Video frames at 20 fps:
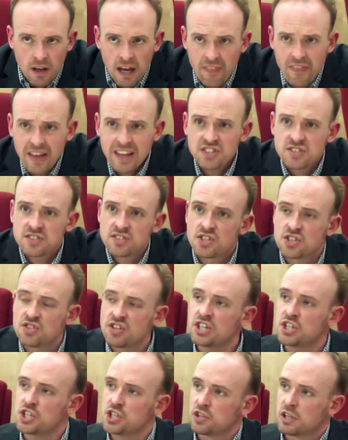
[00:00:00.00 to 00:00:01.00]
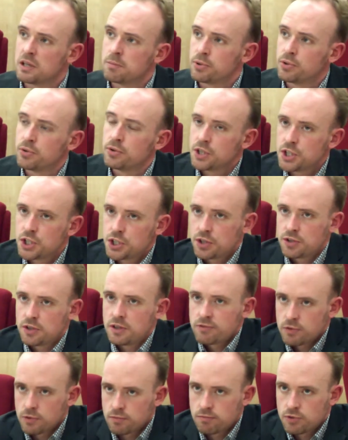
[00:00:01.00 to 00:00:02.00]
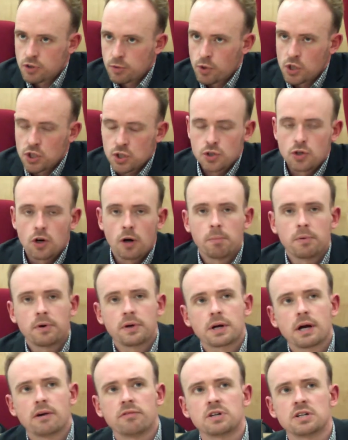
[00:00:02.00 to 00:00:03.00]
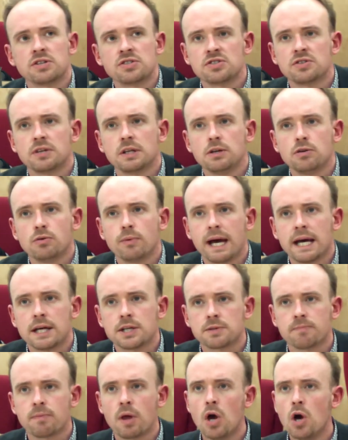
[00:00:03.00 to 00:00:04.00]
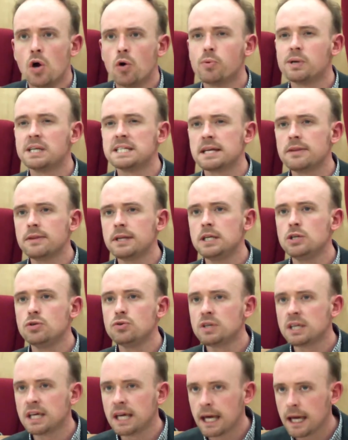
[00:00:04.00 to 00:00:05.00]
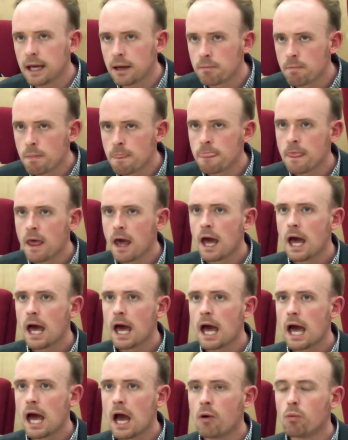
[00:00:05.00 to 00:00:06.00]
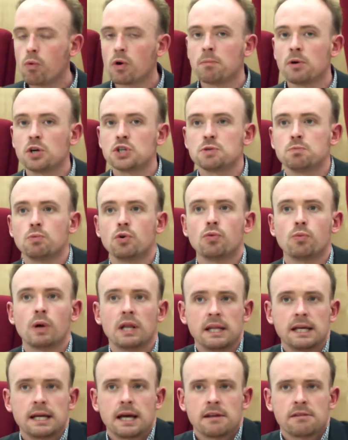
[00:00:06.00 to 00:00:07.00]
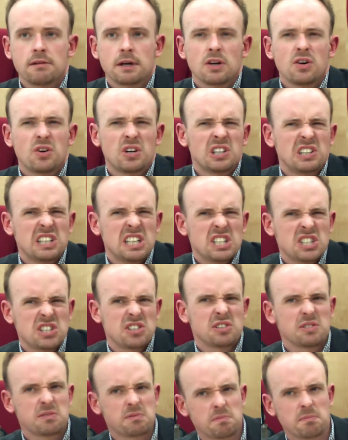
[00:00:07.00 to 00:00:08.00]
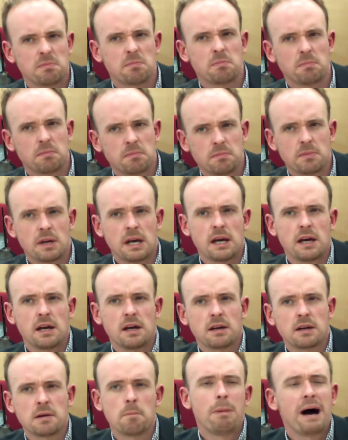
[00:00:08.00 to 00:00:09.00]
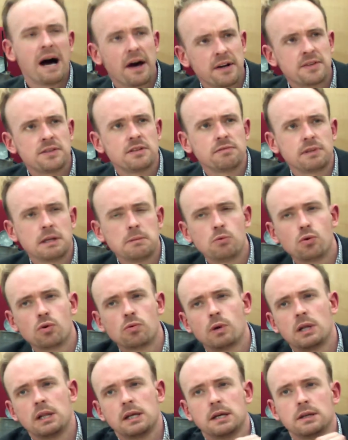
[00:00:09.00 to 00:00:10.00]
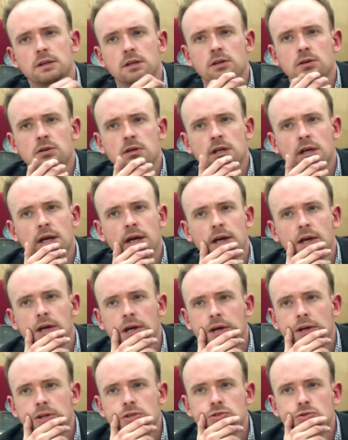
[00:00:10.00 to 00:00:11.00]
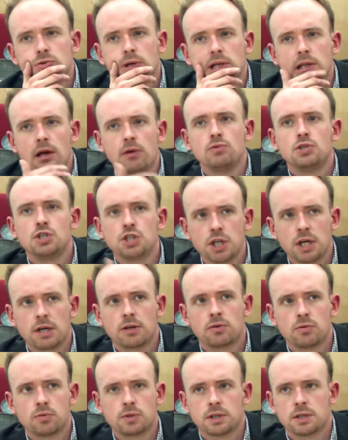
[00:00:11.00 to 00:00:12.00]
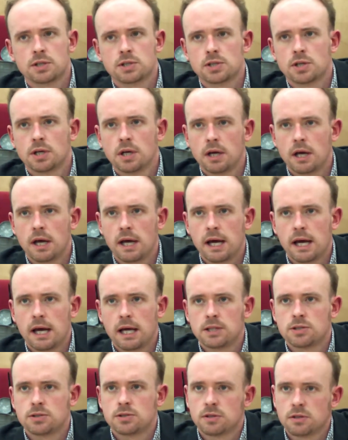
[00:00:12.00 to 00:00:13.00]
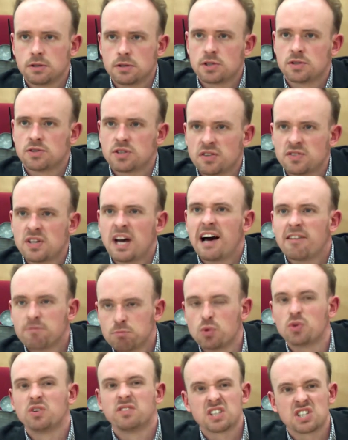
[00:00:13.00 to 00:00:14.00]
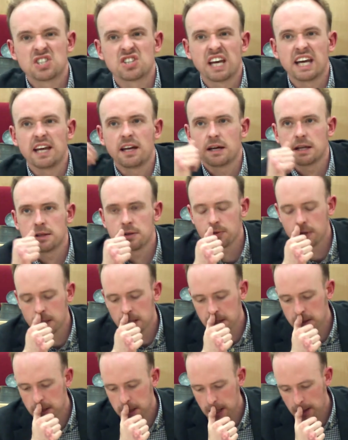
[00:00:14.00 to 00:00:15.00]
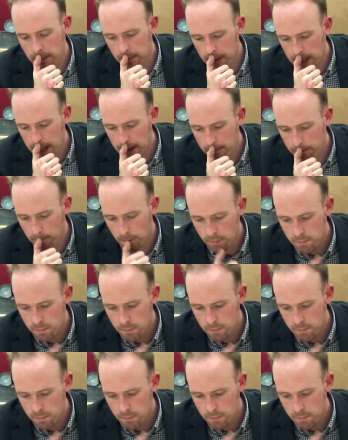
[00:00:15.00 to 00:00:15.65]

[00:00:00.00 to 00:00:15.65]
And that's the traditional approach of, towards corporate governance in the US. Whereas in the UK, uh, we're much more willing, I think, or at least uh, comparatively more willing in the UK to allow shareholders uh, to, to, to have more of a say in the running of the company.